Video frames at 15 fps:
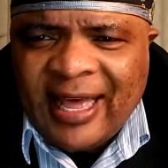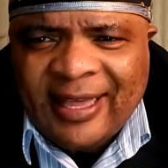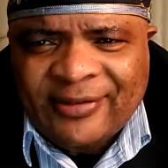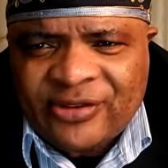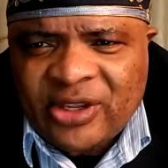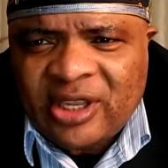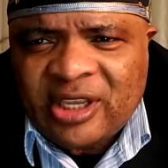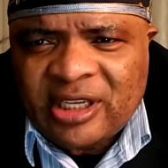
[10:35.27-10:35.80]
and
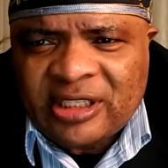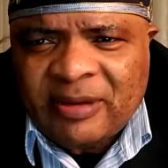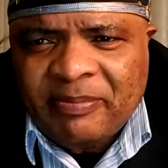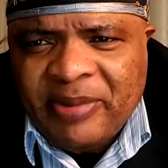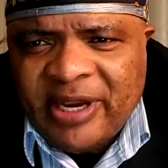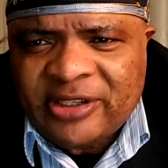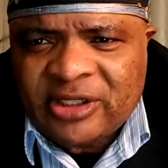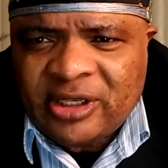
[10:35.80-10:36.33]
think is the
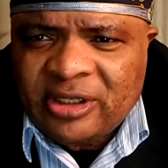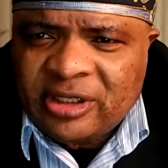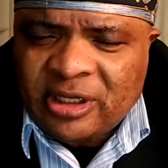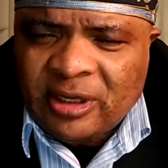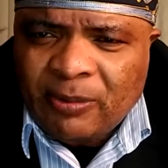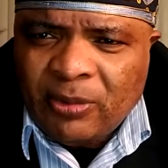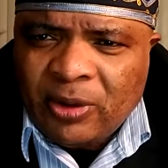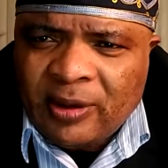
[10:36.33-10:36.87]
best things
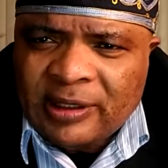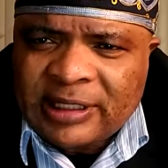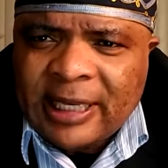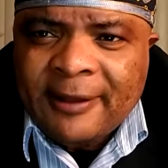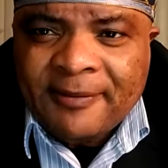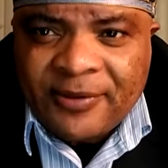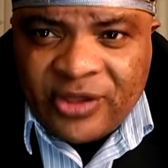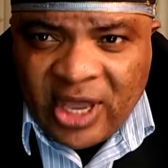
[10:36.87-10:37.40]
in the
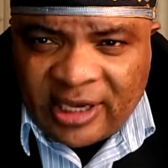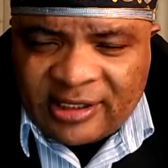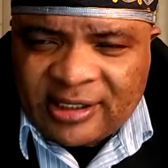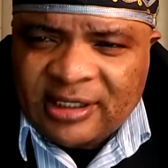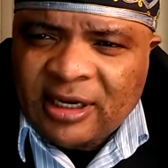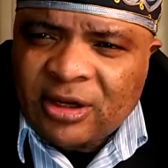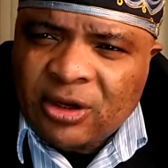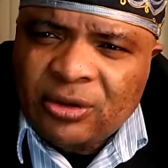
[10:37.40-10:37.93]
world. Yes,
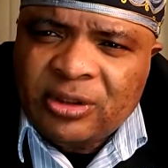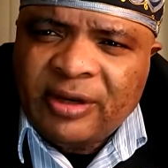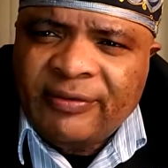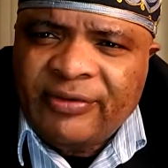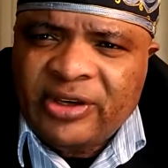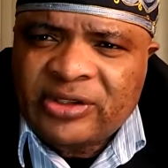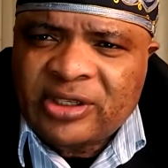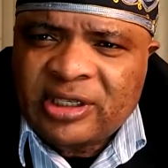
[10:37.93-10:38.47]
the
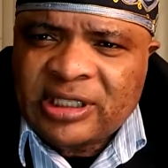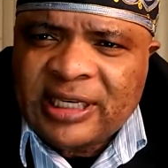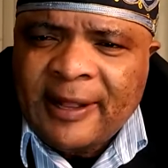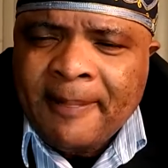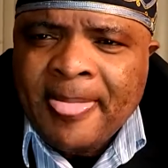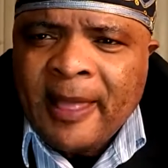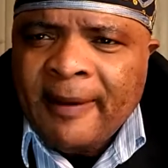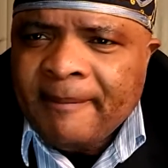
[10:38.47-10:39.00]
golden visas.
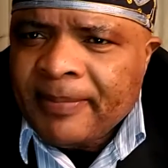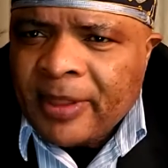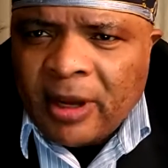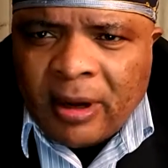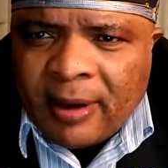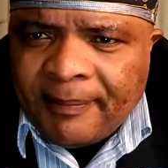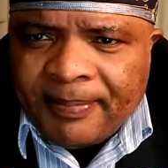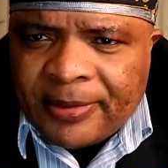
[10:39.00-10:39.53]

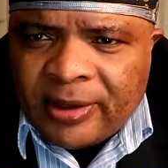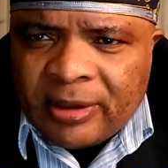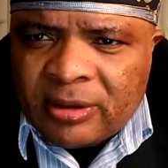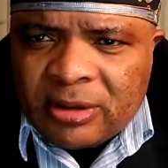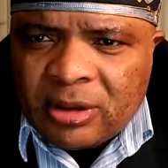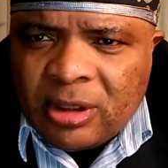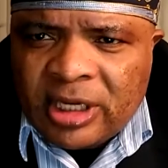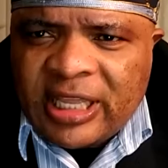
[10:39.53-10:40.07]

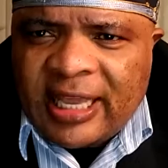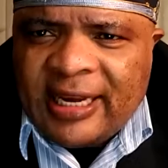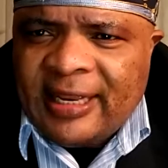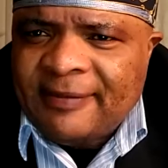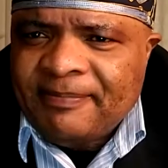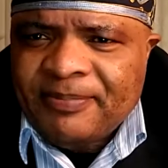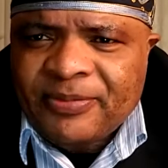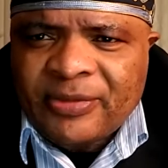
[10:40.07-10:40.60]
Look at
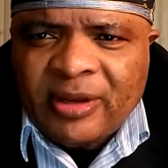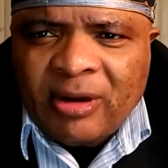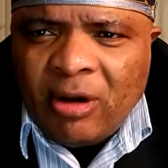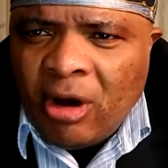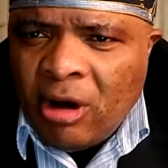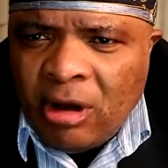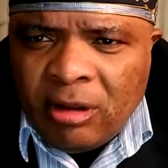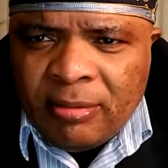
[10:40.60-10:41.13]
it.
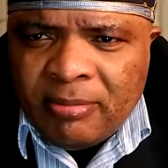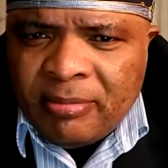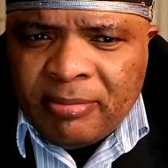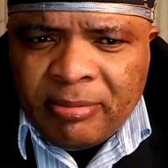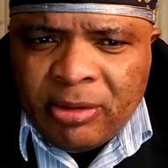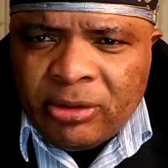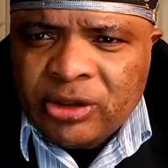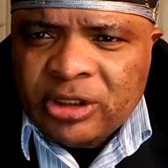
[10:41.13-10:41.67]

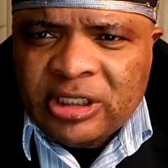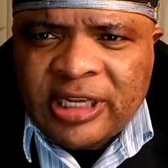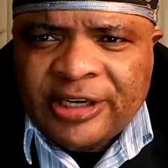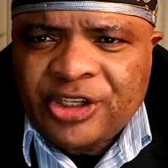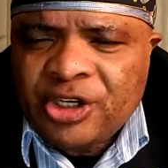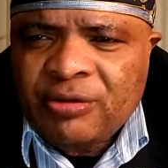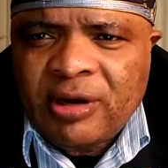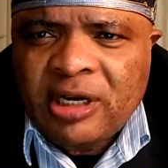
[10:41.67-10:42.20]
Most
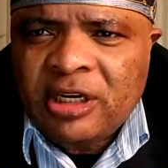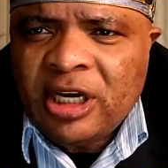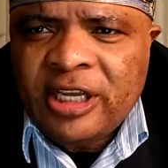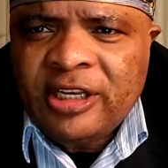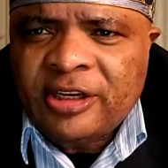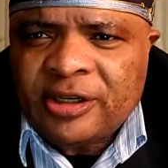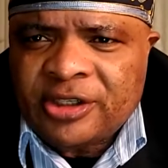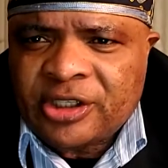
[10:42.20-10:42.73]
Nigerian
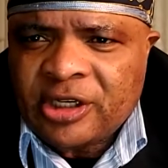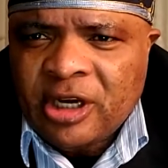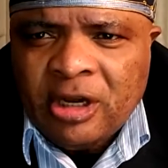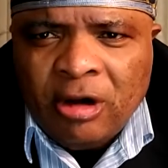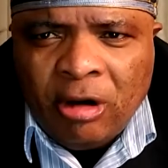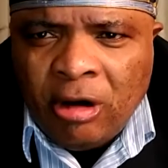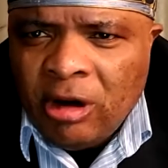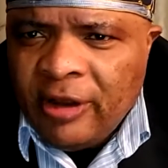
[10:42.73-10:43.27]
leaders,
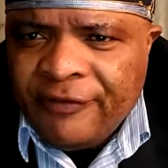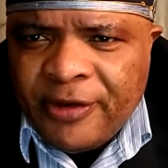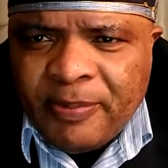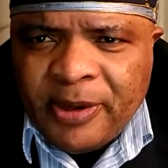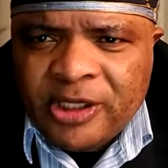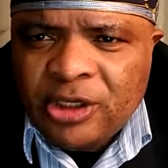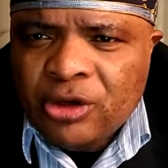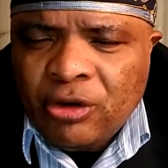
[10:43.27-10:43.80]

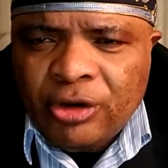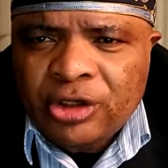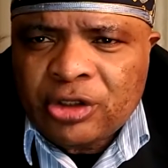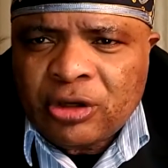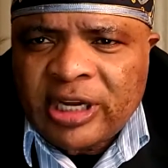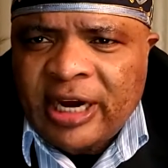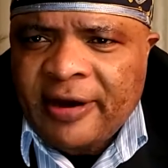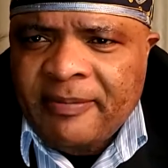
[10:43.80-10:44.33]
everybody going
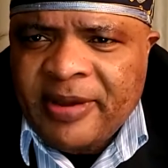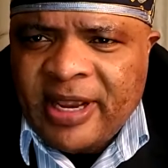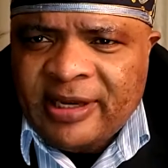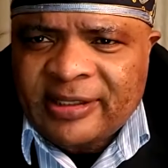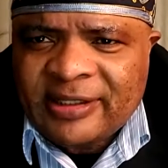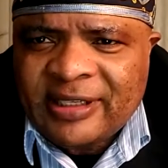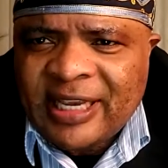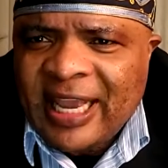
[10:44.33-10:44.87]
to
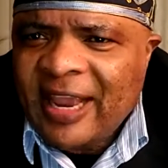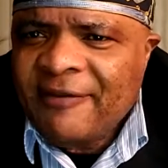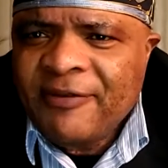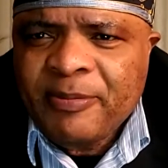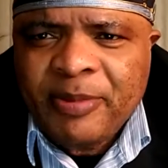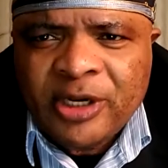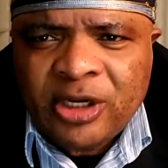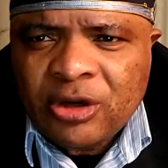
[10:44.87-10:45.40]
Caribbeans,
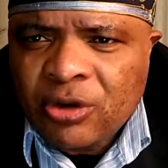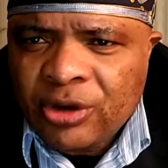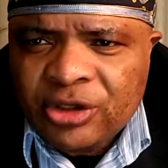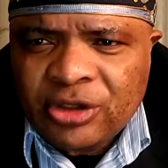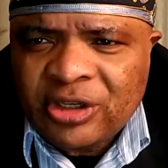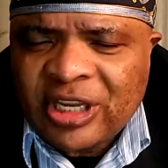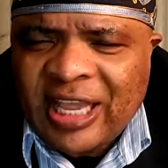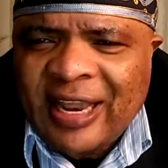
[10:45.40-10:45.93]
everybody going
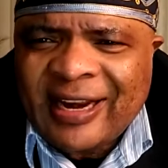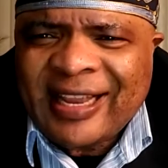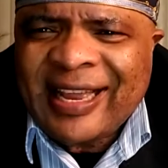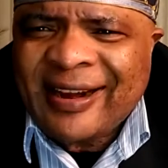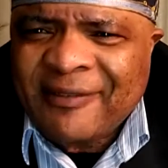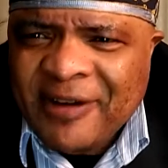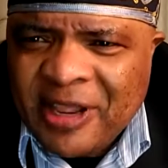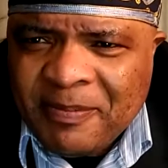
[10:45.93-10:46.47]
to the
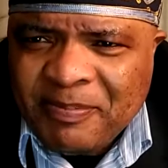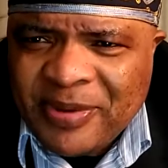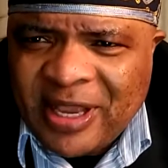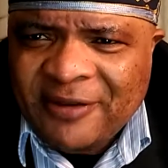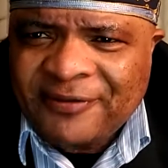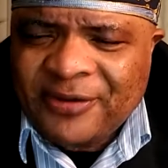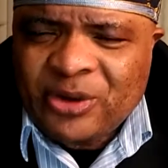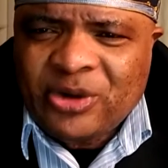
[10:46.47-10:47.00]

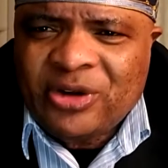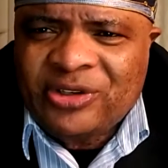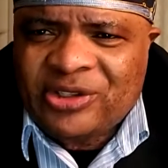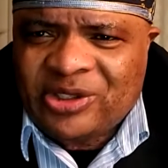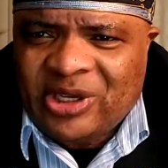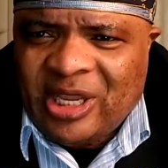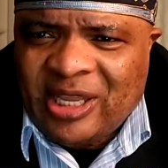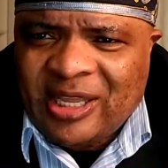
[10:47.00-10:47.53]
Caribbean, for
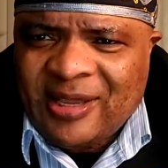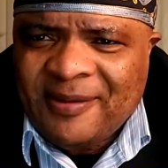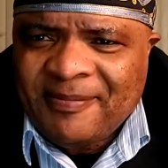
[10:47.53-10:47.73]
God's sake.